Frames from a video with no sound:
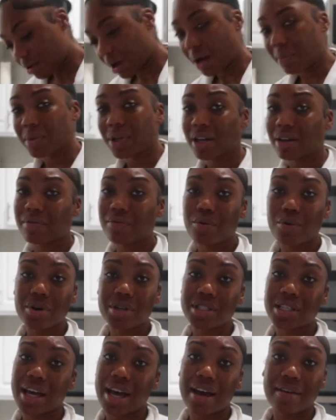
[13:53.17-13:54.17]
Ooh, I'm looking
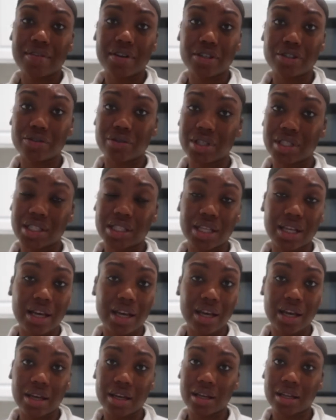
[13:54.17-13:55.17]
forward to having a drink
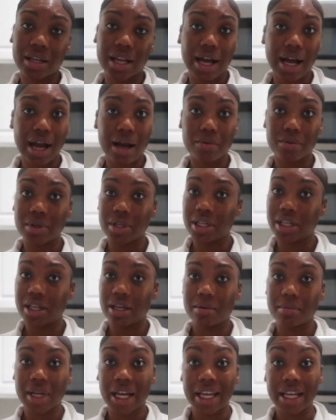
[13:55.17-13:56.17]
today. Like I really
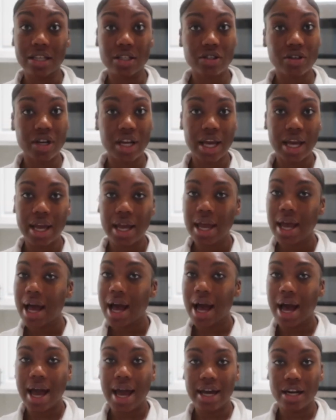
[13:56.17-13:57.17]
am. Like yesterday,
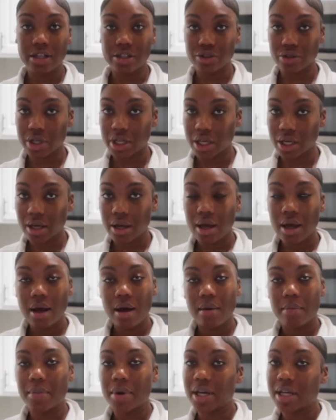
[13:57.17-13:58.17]
I had a drink,
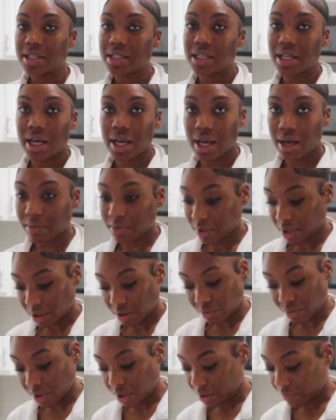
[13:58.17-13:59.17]
but today I'm
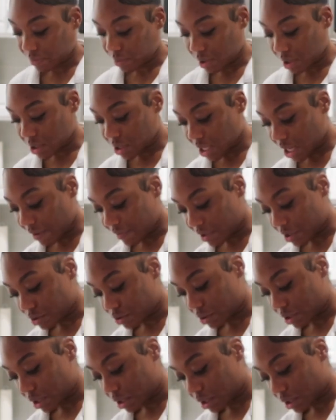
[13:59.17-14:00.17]
looking really forward to having a
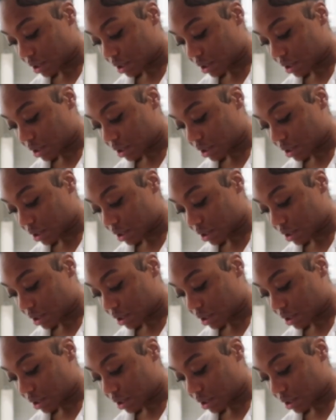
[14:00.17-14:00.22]
drink.